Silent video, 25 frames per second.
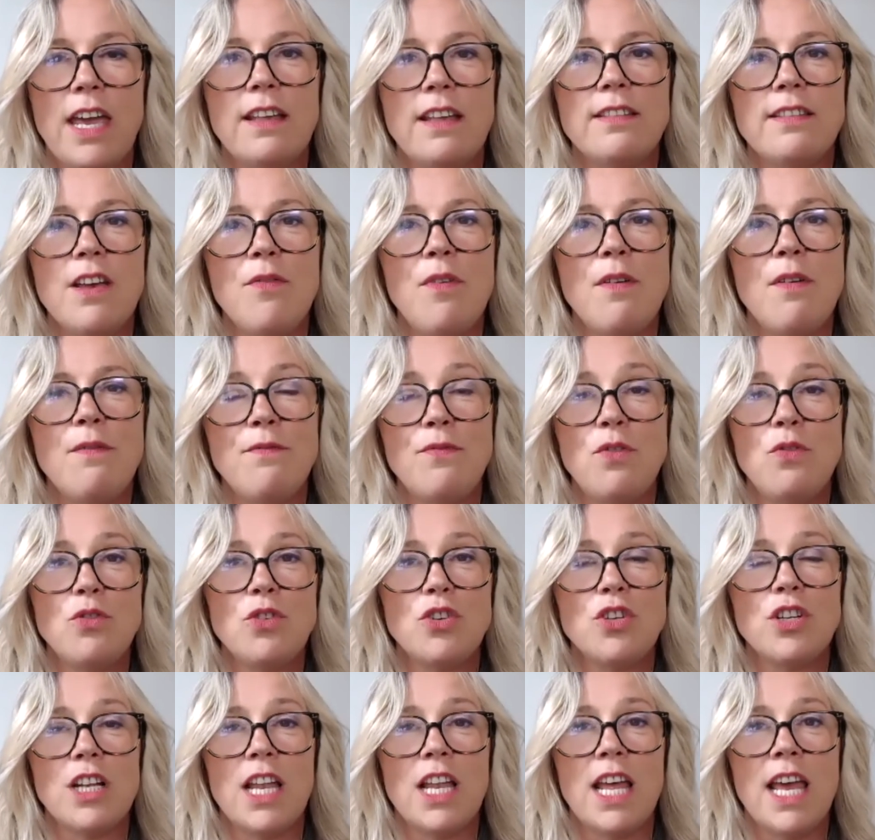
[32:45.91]
So
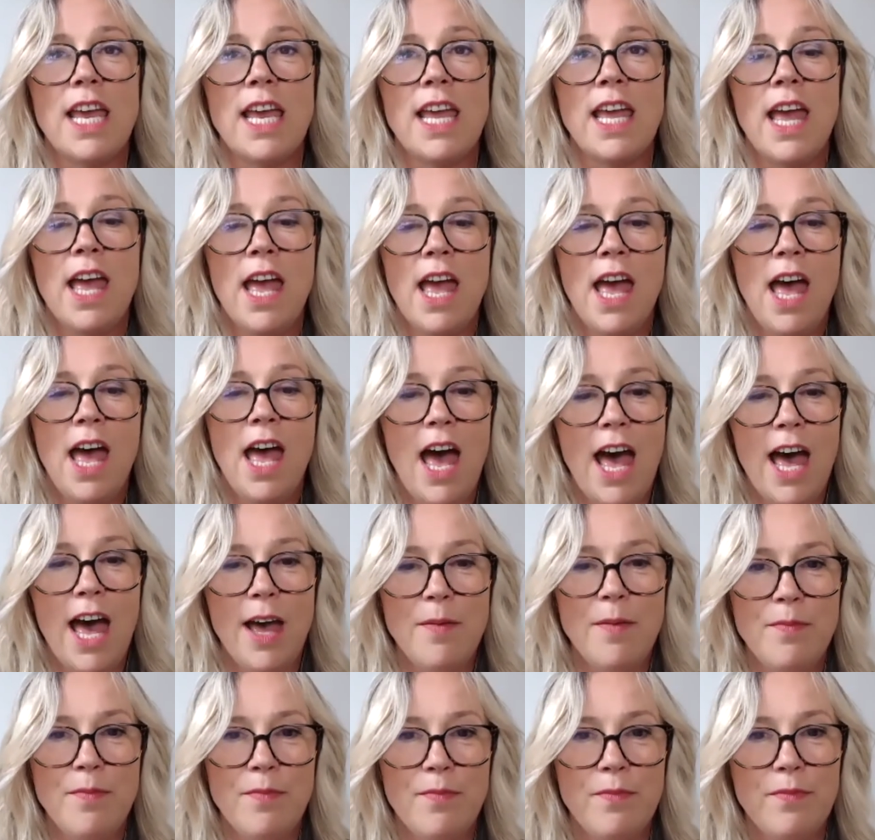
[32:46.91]
unfortunately,
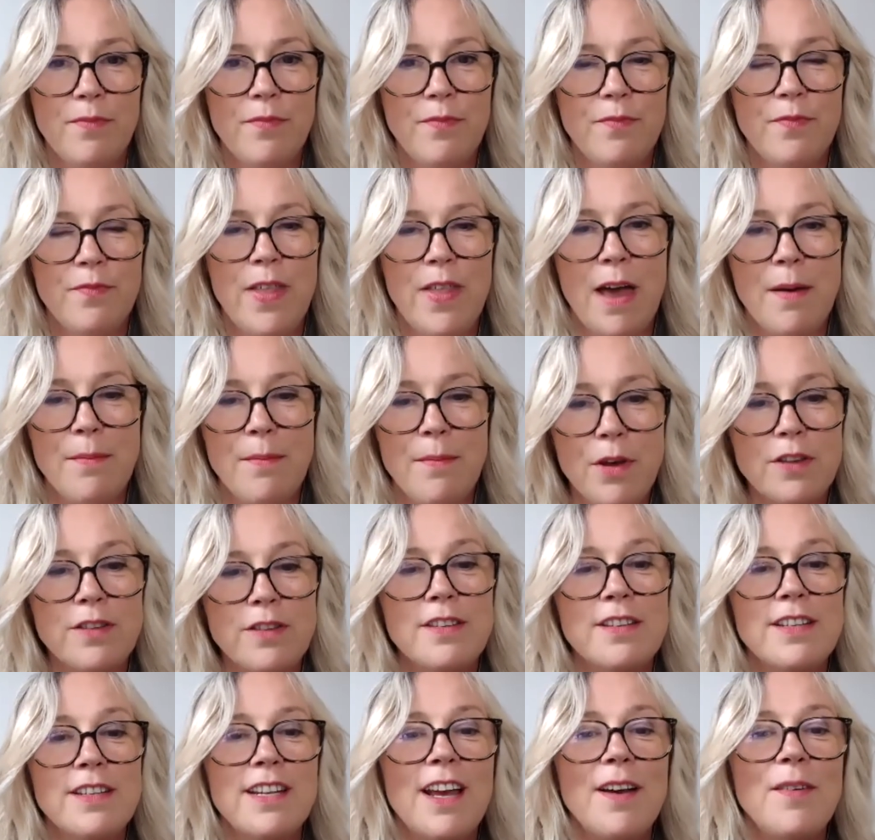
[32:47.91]
that
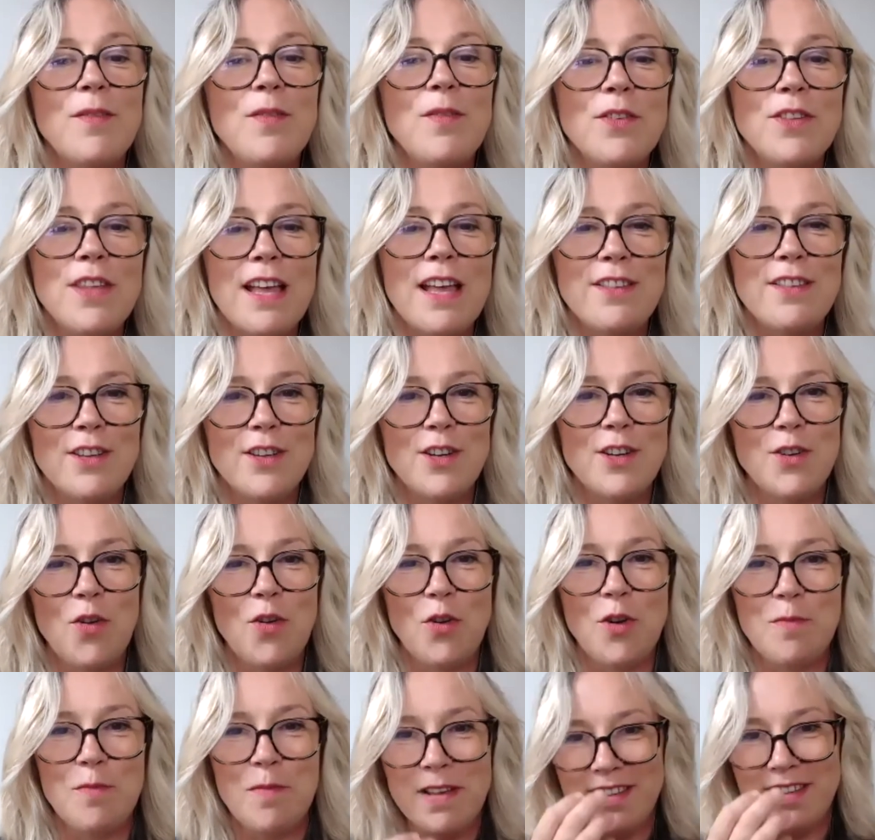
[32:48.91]
person, that's an
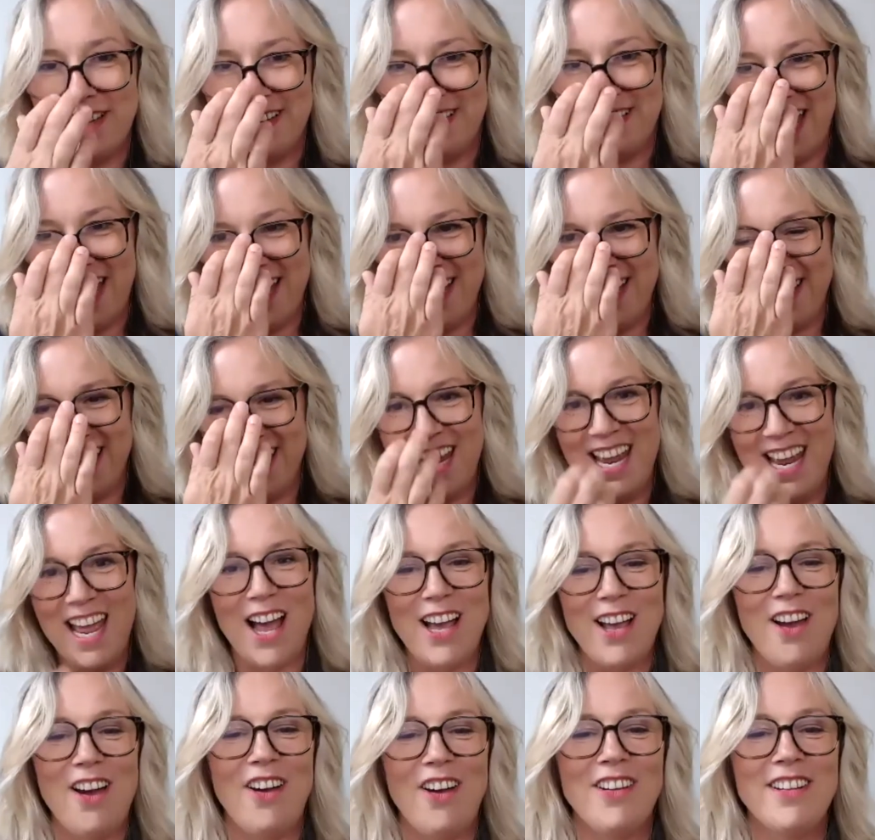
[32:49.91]
anonymous attendee. I
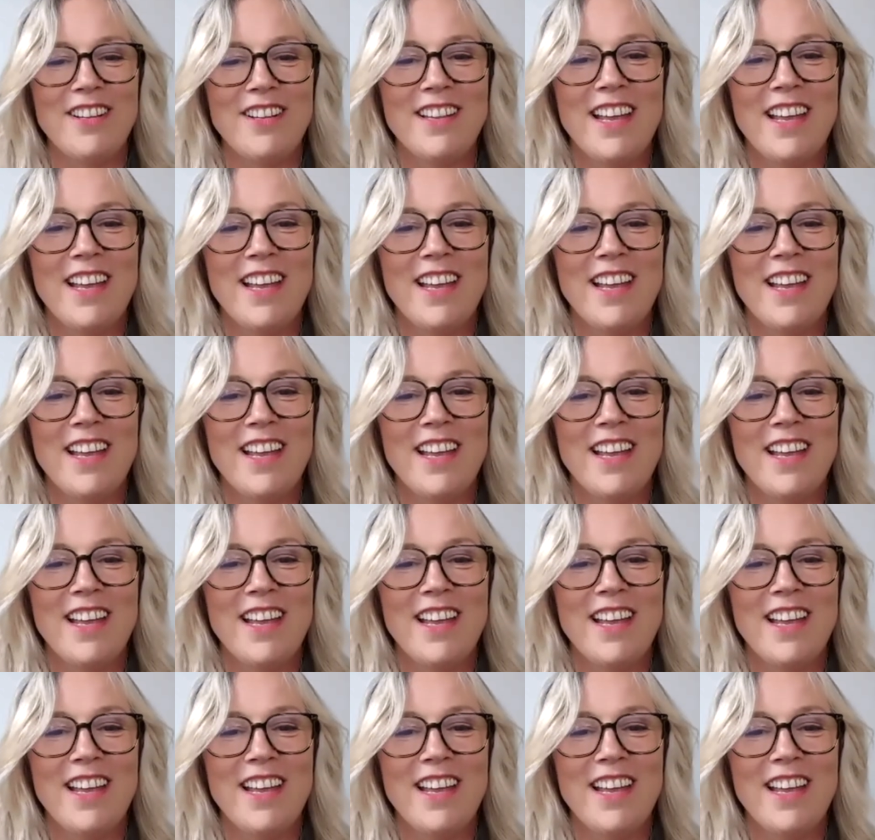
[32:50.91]
can't,